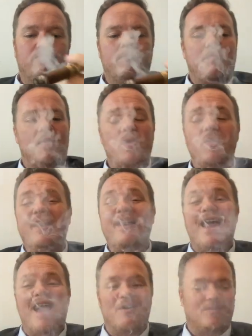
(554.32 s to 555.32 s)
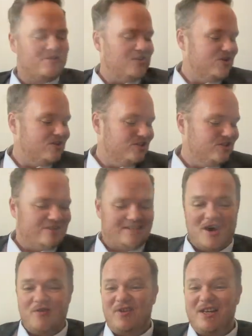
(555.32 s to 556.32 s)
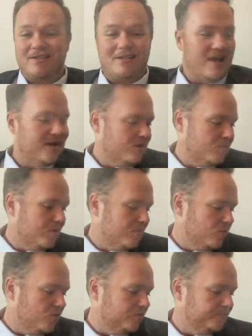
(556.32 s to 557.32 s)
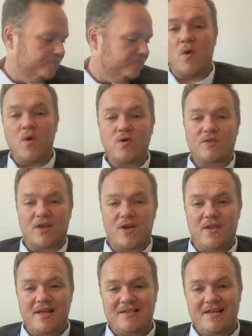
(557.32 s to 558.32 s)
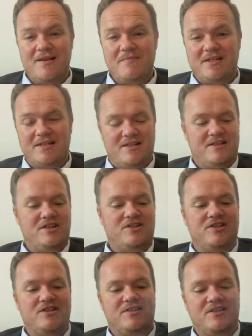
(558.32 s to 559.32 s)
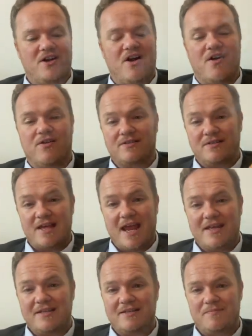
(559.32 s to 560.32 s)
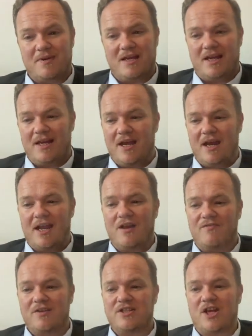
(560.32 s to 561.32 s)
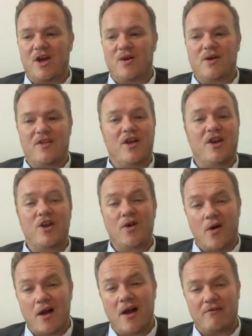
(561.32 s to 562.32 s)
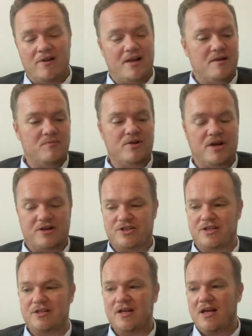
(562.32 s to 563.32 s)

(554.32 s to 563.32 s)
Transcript: But I'm only now starting to just delve into that a little bit more. Also, these limited edition cigars tend to be in a vitola that are not currently in production.